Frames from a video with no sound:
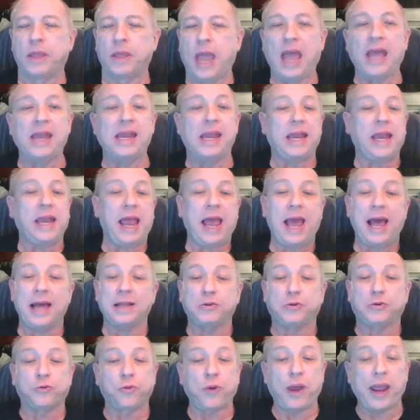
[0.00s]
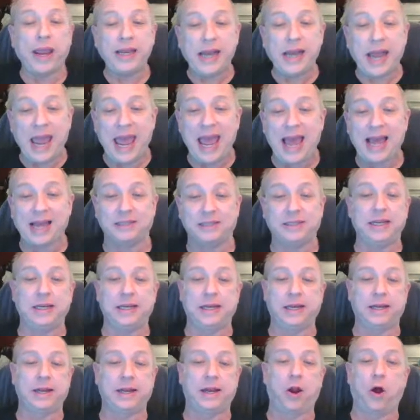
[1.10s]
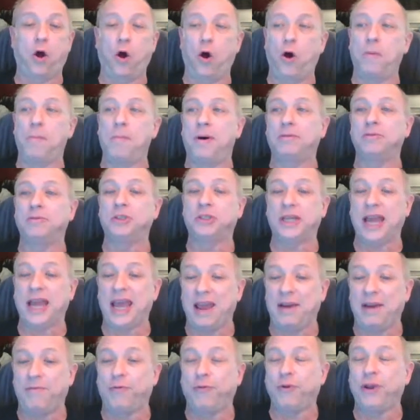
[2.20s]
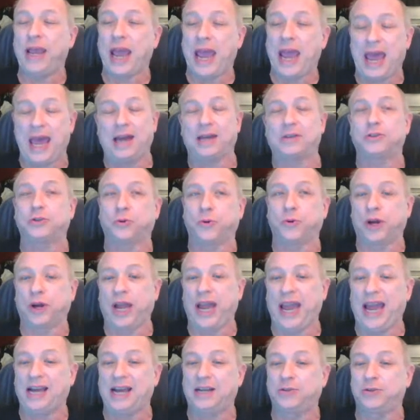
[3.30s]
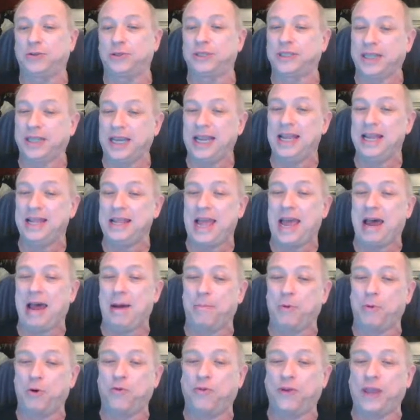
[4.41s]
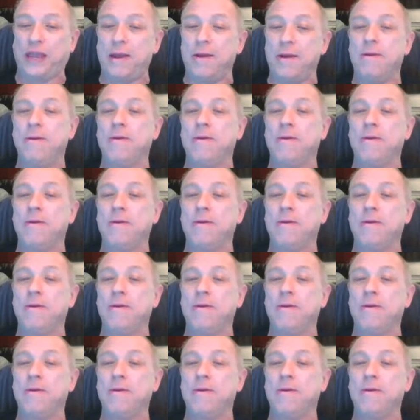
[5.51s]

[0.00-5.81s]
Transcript: And it had great acting in it. Almost every actor or actress in that movie